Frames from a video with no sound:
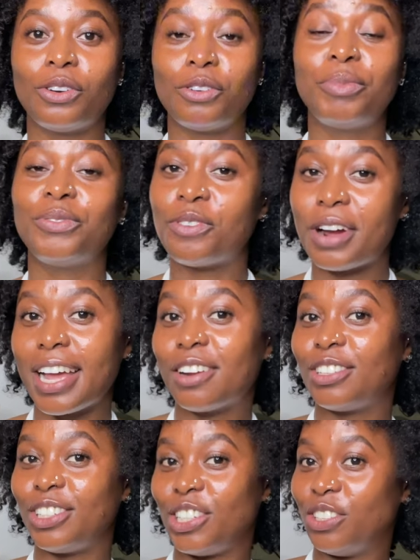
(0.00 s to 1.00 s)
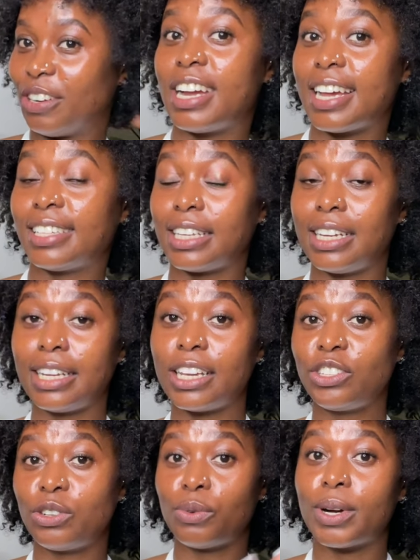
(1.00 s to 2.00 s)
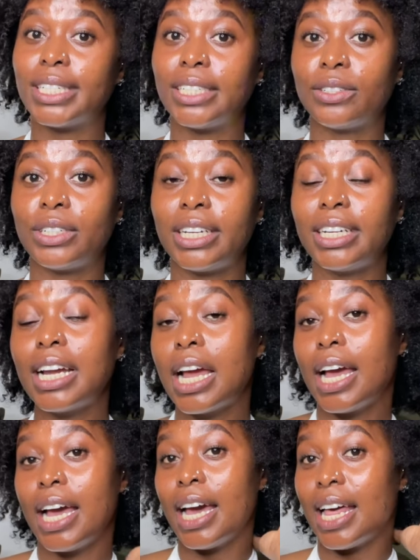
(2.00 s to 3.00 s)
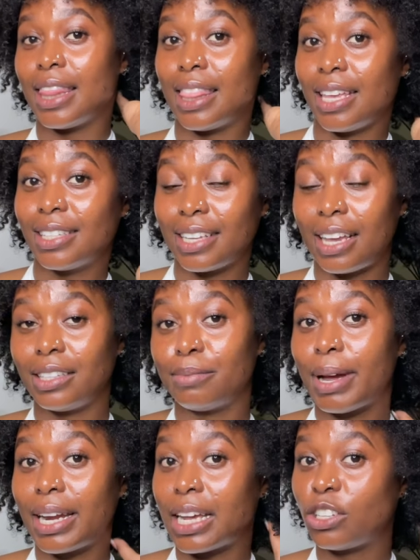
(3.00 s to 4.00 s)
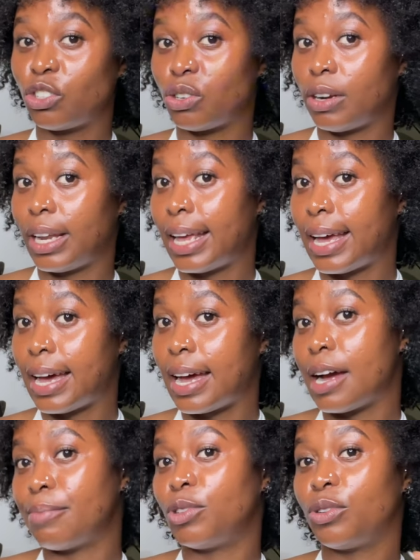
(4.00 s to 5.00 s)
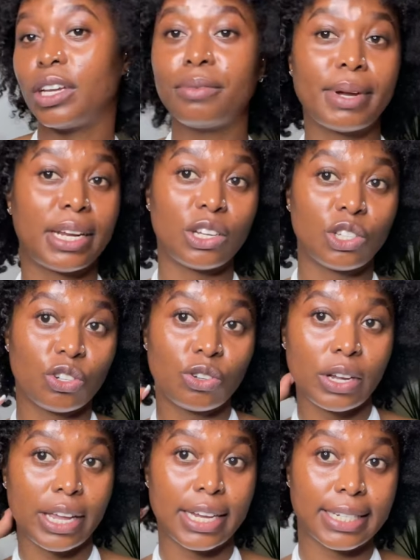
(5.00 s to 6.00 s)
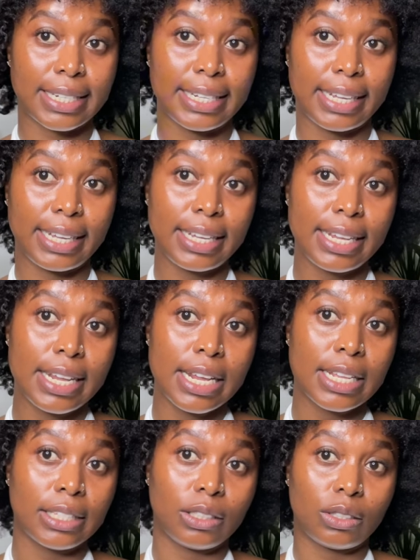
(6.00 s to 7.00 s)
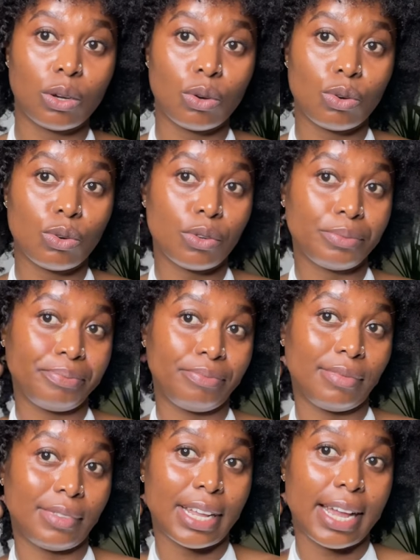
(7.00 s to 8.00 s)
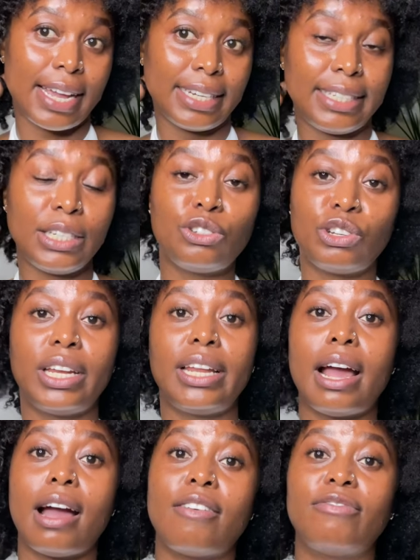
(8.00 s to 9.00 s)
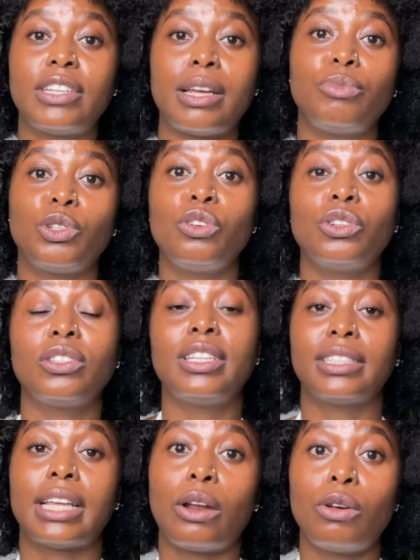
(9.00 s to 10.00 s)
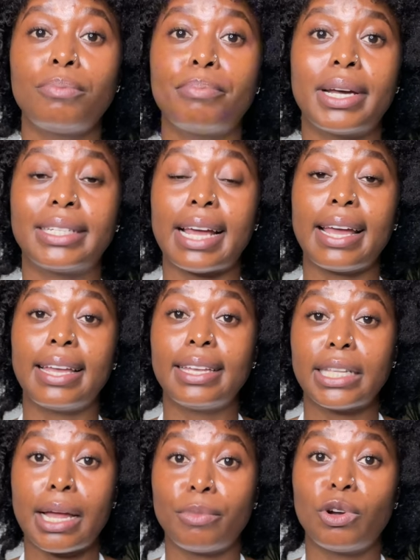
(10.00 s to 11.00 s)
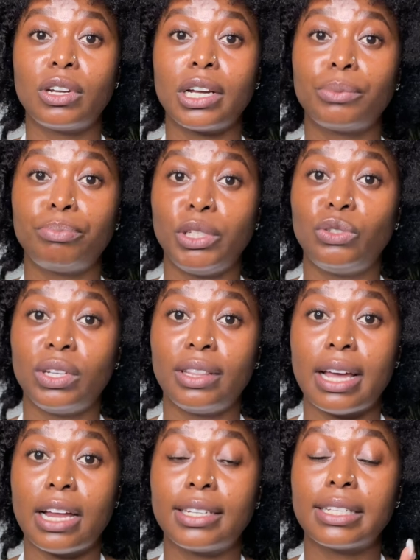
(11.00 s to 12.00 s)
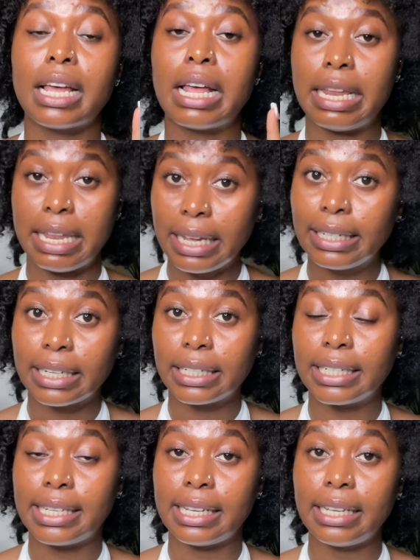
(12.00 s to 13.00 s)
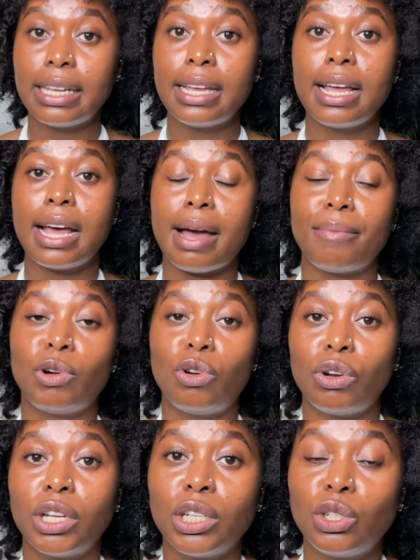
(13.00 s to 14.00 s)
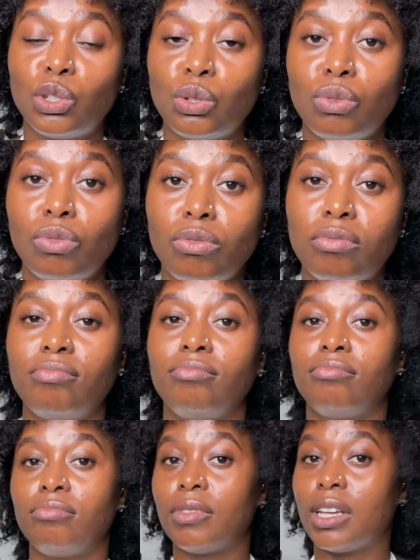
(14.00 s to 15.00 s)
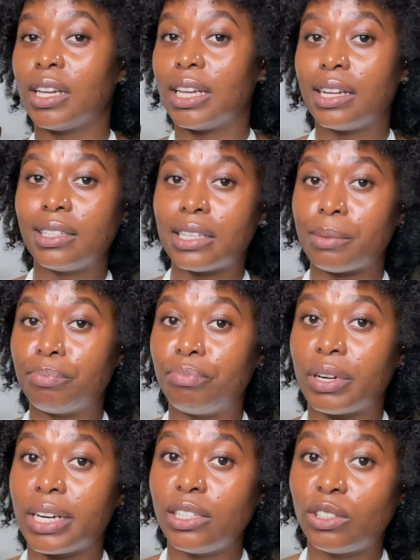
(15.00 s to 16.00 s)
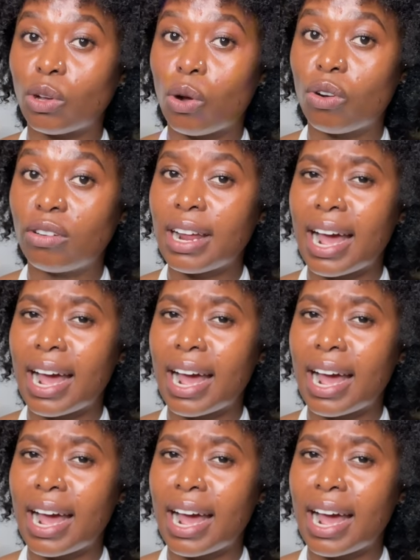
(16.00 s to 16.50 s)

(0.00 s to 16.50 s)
Oh, before I continue, guys, in case you're wondering, this is my natural hair. I'm rocking my natural hair today. So I didn't really have time to go to the salon, but I guess I'm gonna be doing that later today. I'm going to get some braids on.